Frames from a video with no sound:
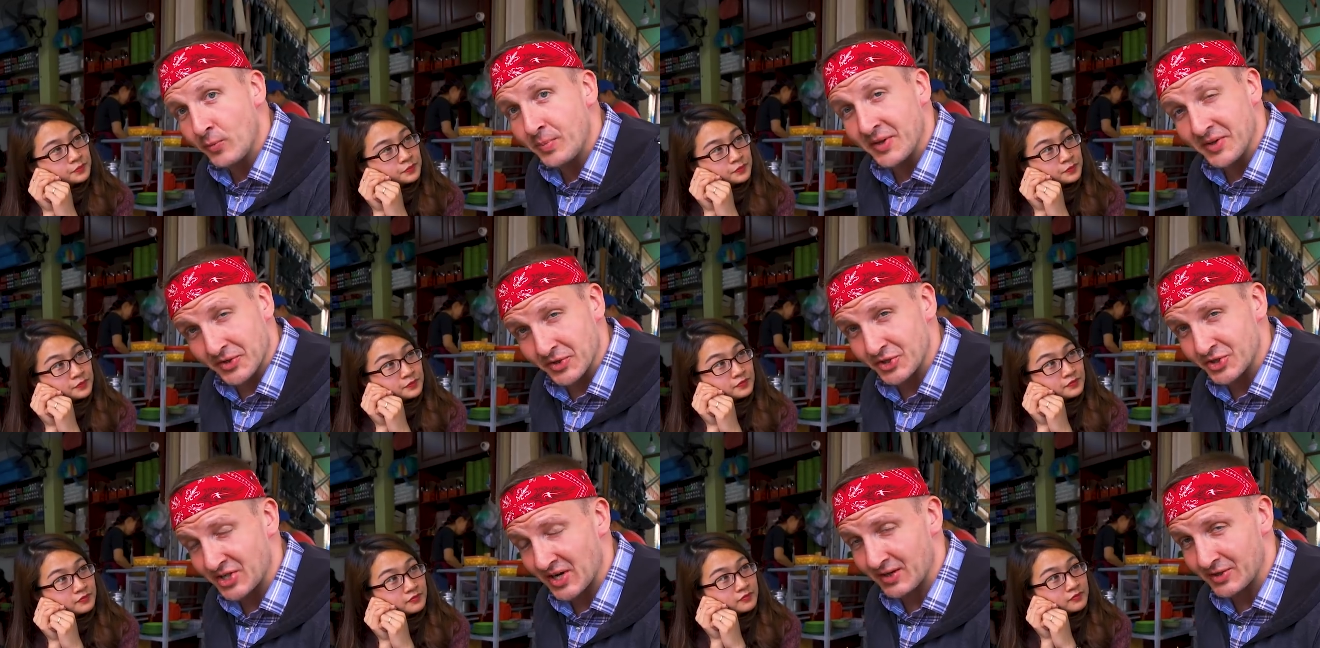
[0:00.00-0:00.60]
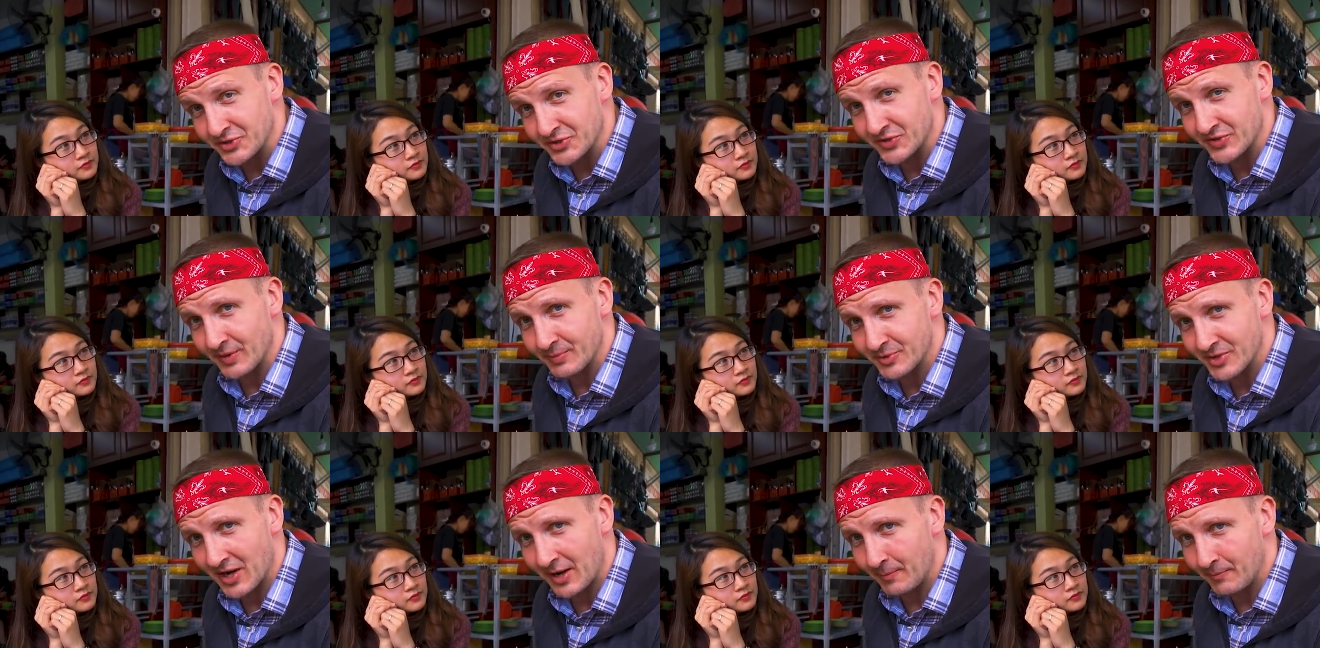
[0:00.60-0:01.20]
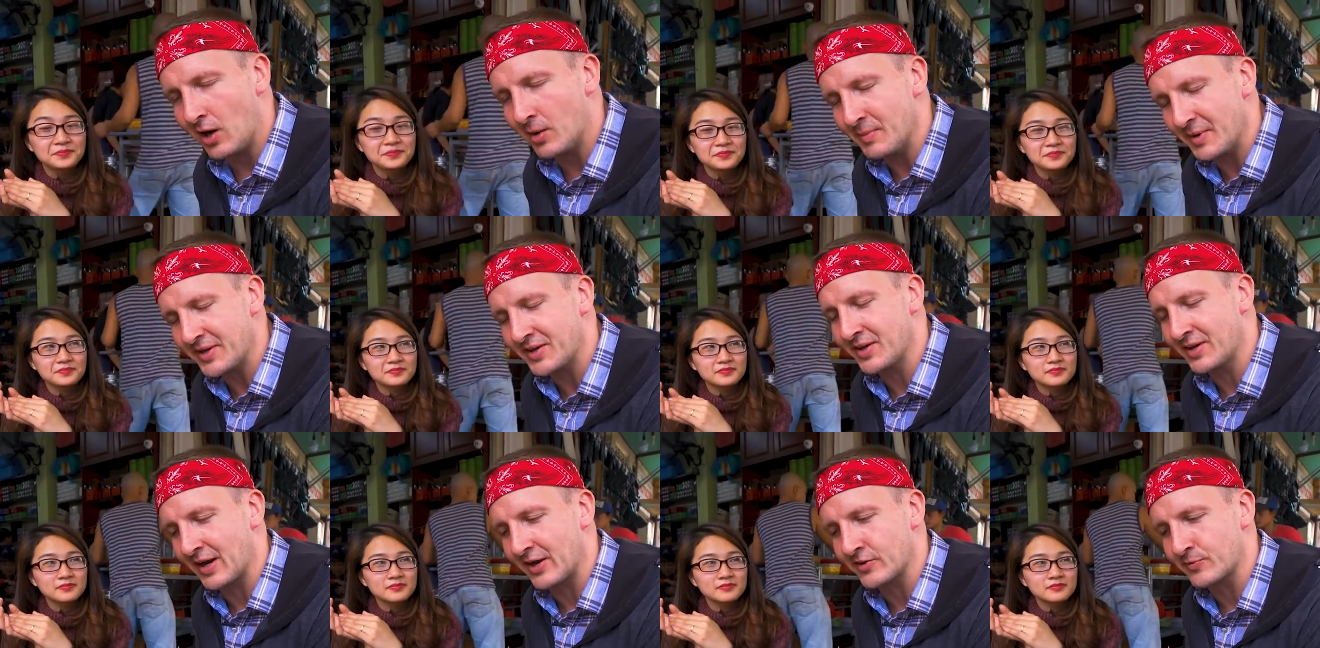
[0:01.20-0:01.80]
Speaker 1: would be a good challenge sometime. I'll
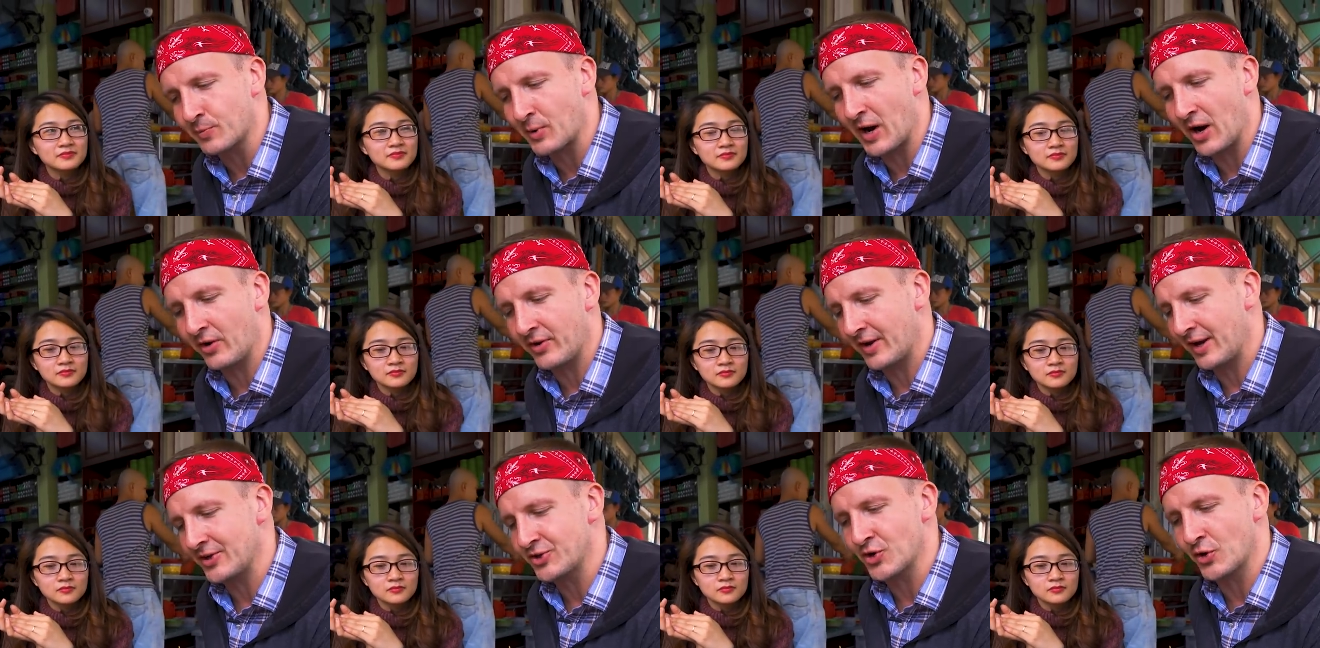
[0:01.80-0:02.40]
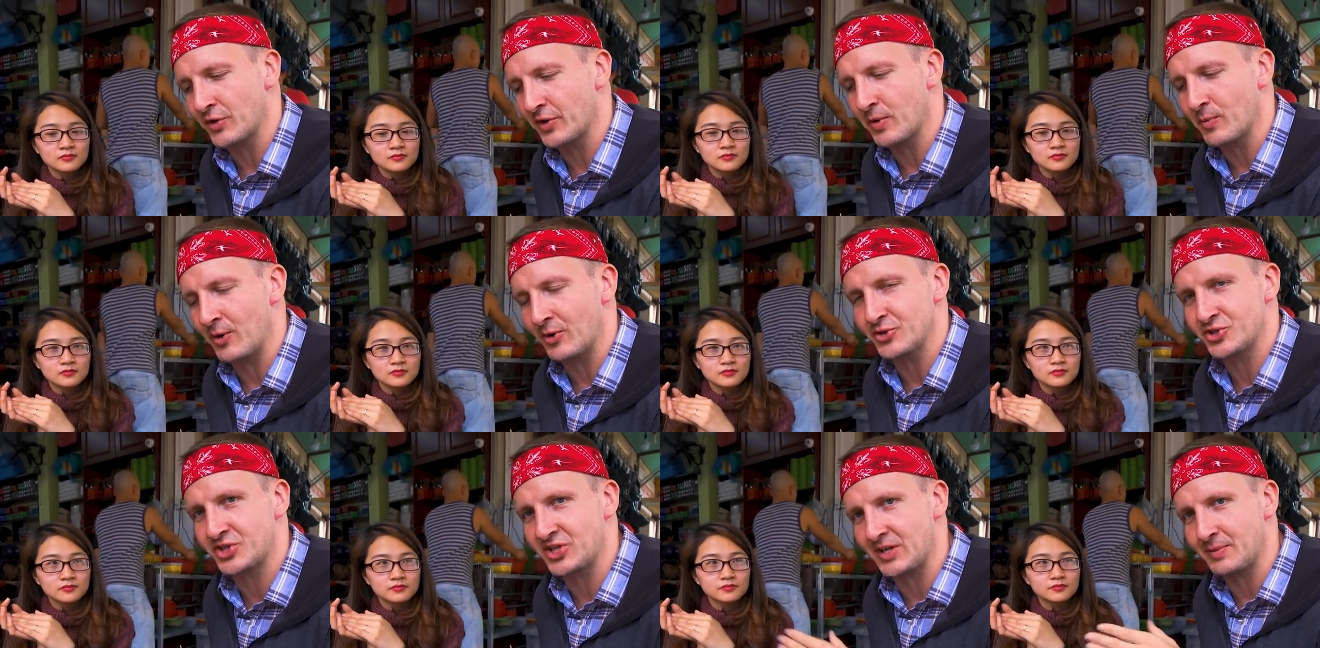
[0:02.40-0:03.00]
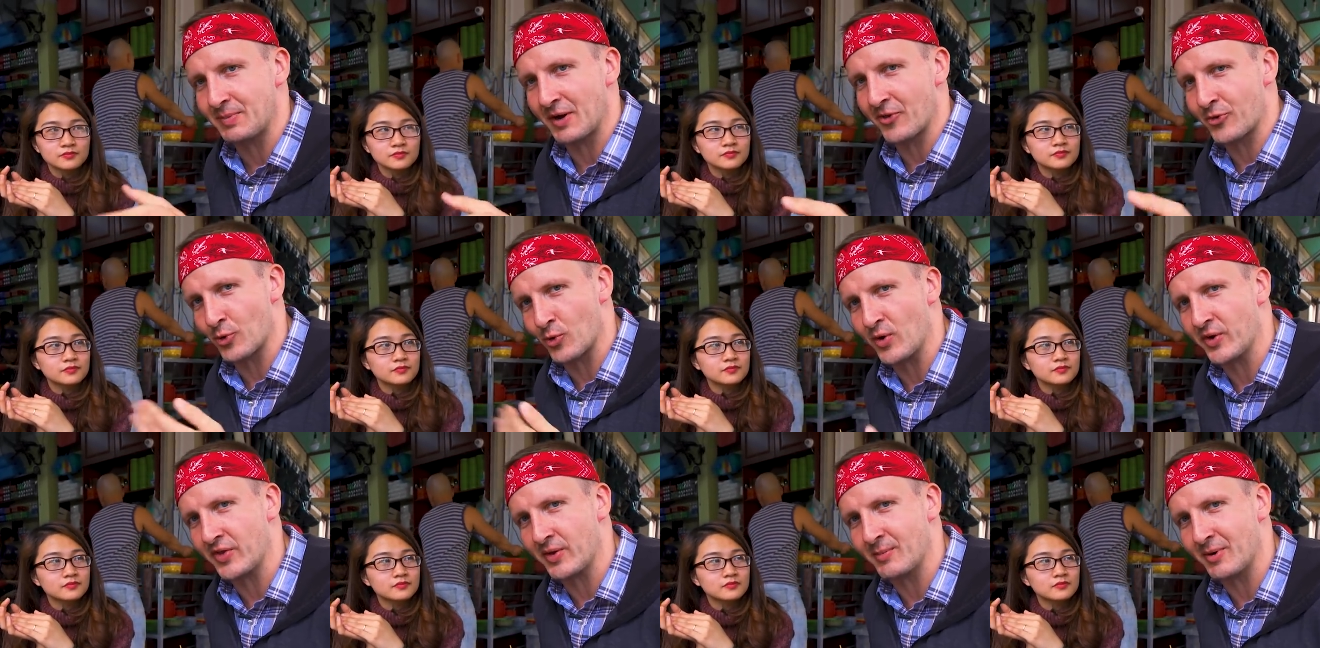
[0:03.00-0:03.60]
make you guys proud, and I totally won't cheat by
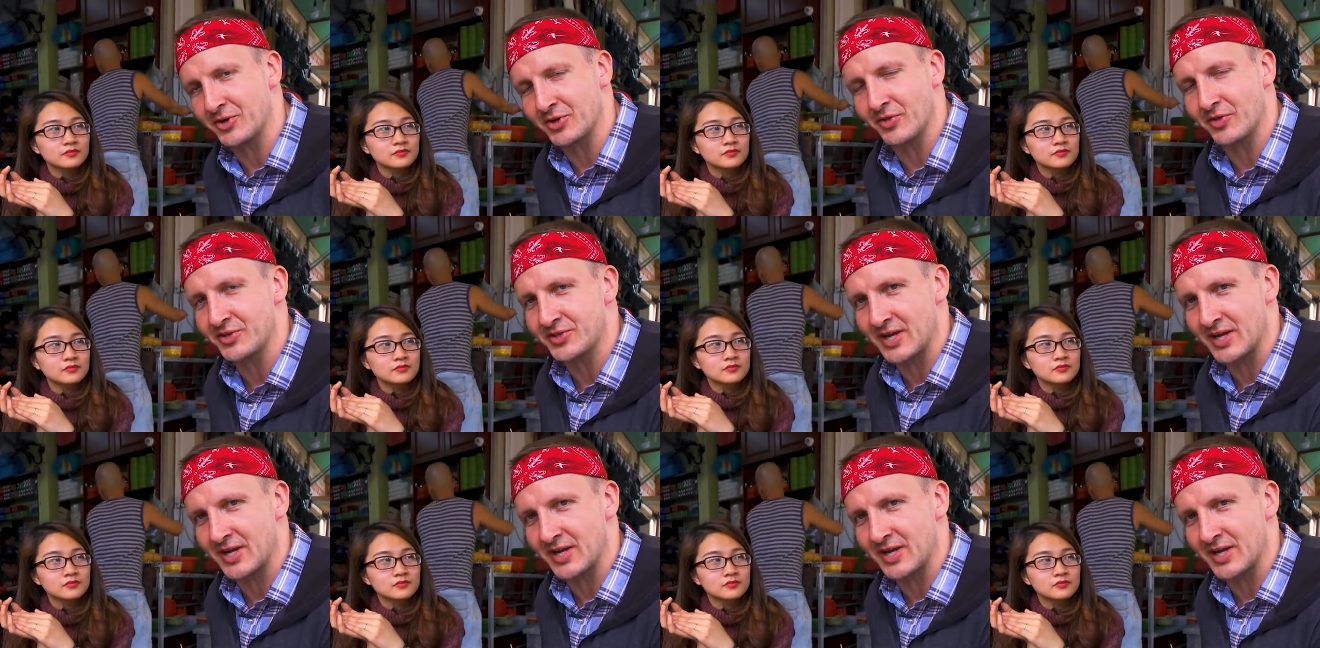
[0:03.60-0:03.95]
throwing them under the